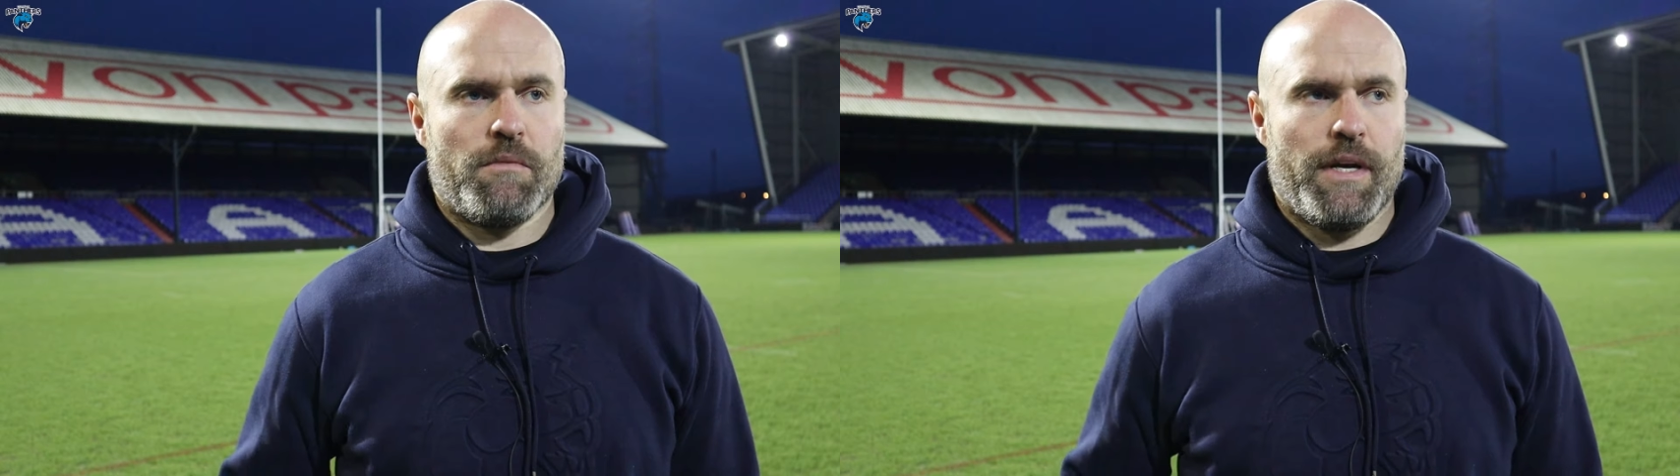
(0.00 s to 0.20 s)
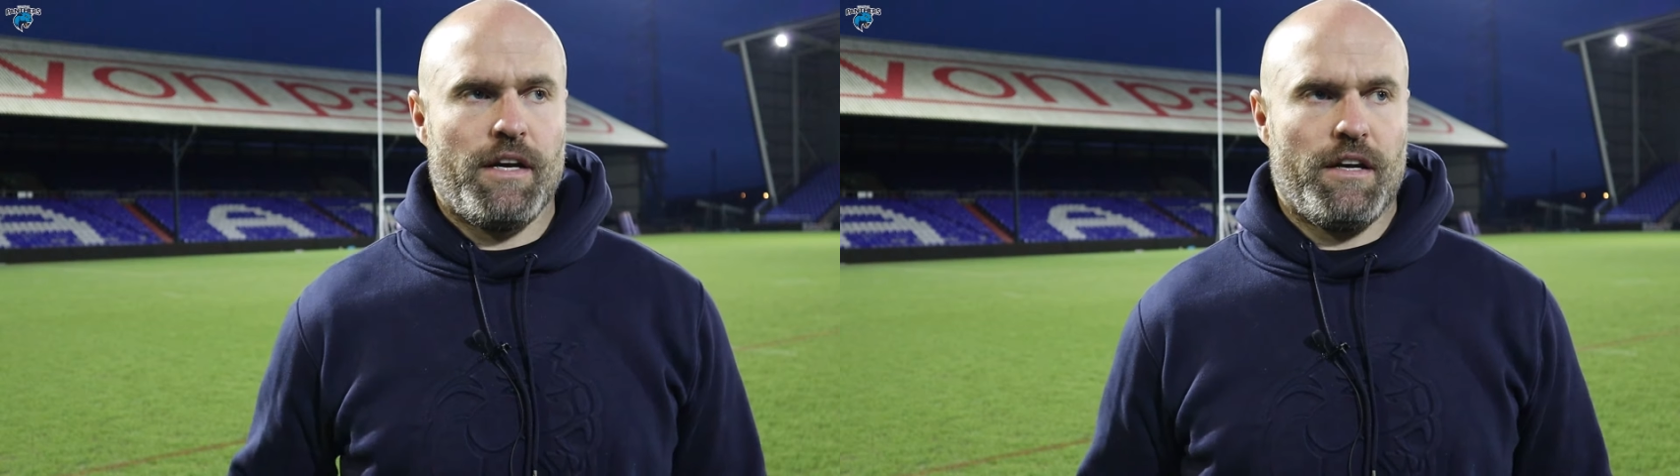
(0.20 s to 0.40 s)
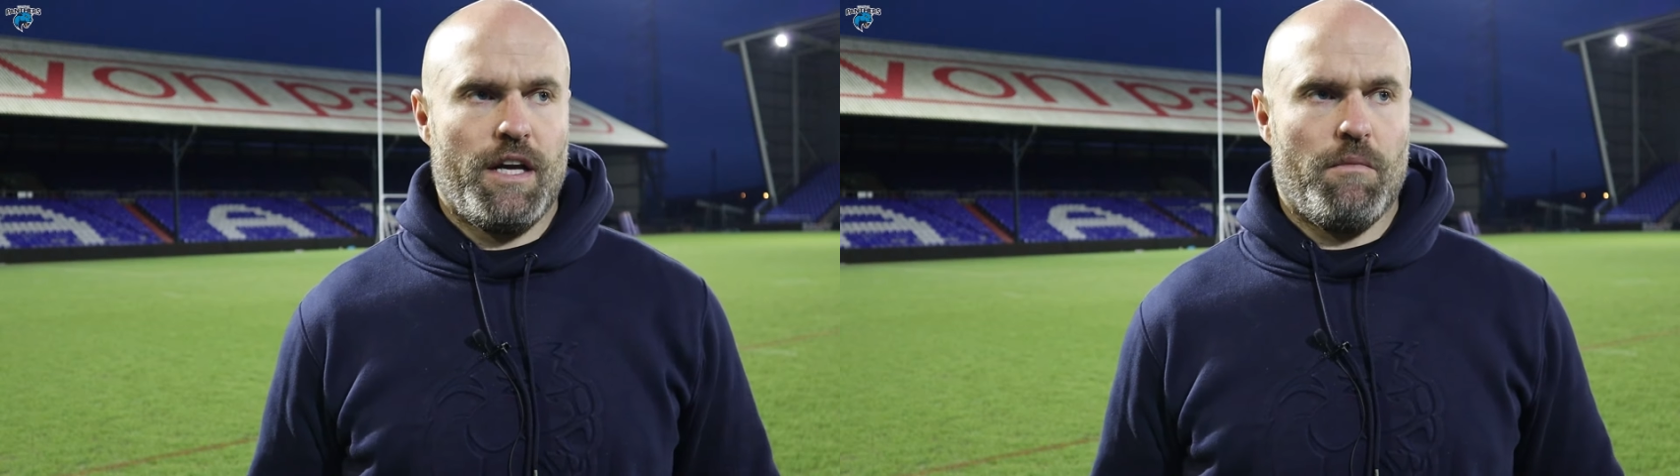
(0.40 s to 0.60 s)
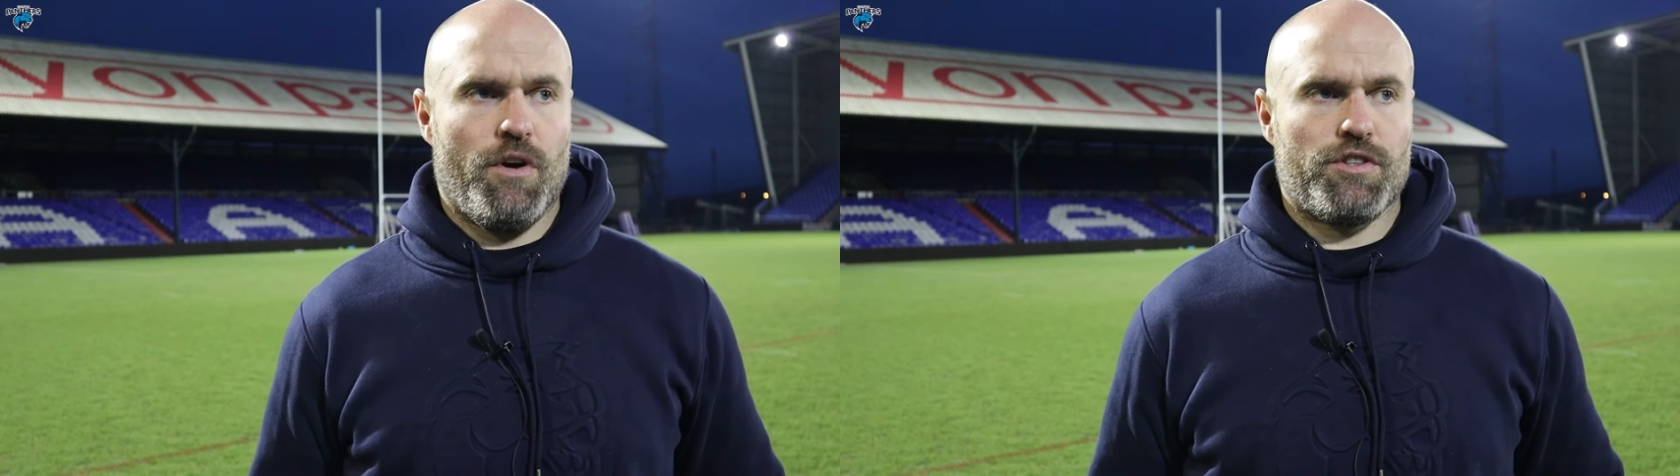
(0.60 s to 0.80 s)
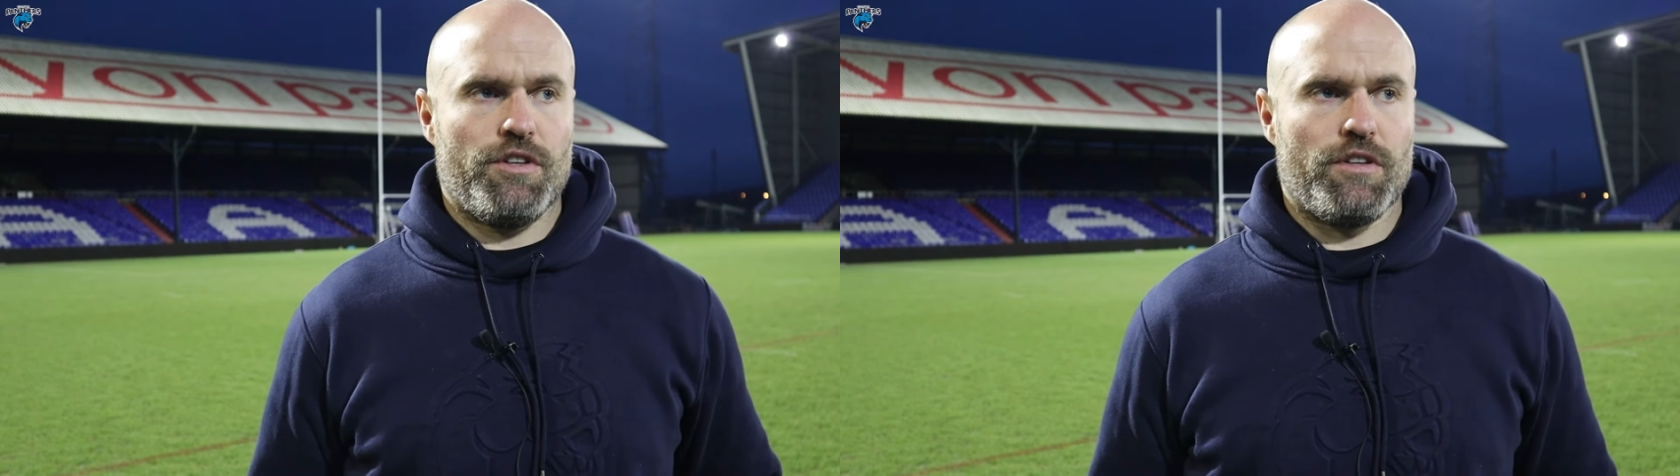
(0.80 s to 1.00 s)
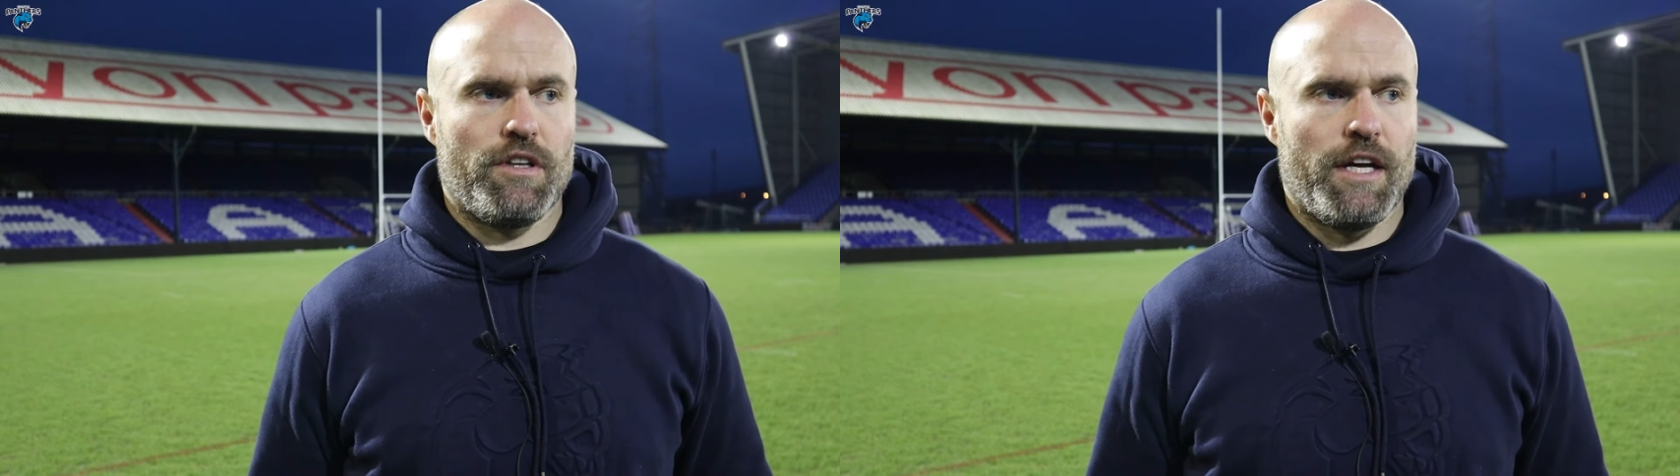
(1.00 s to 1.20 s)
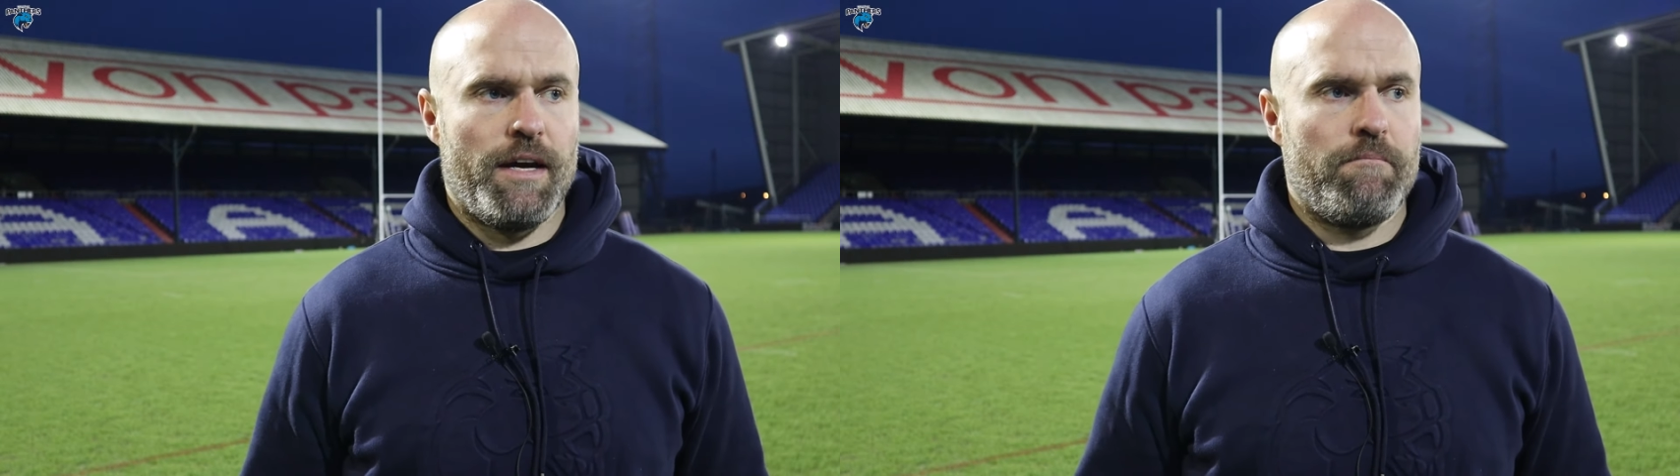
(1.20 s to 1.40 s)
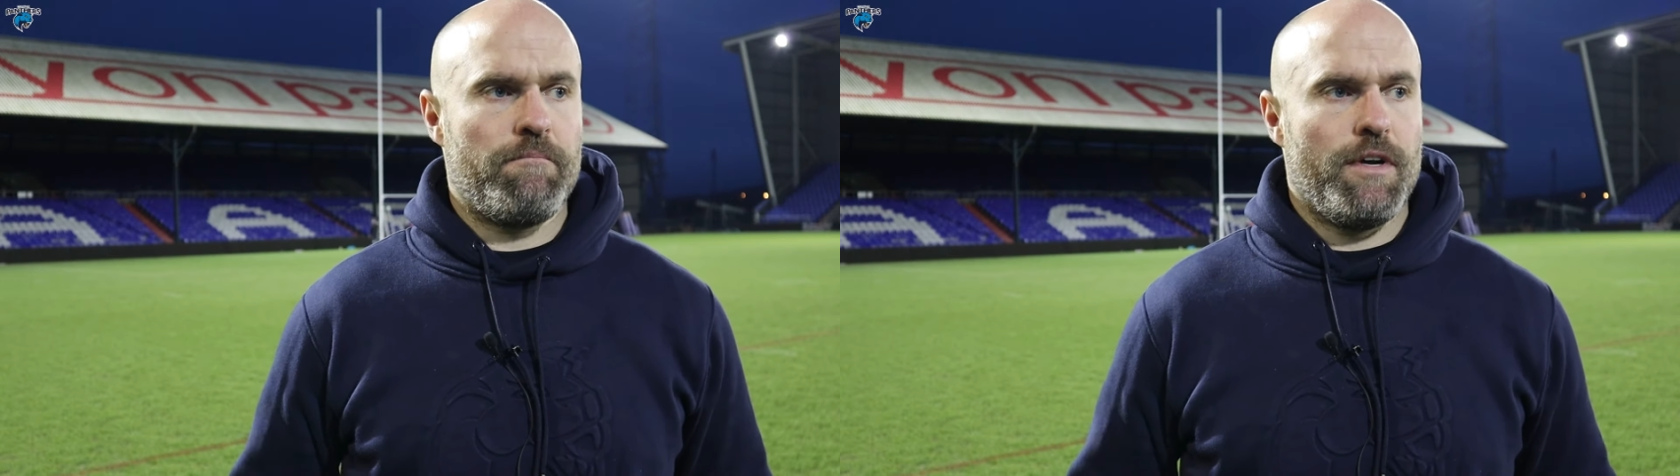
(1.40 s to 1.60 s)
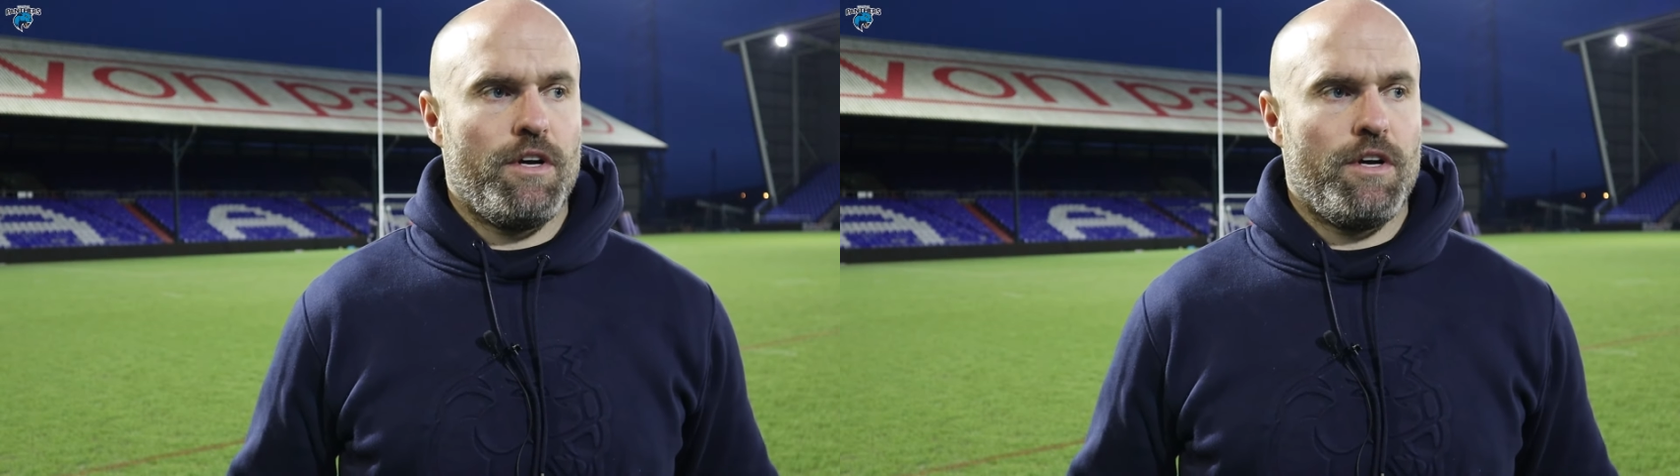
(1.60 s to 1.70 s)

it's a big emotional um,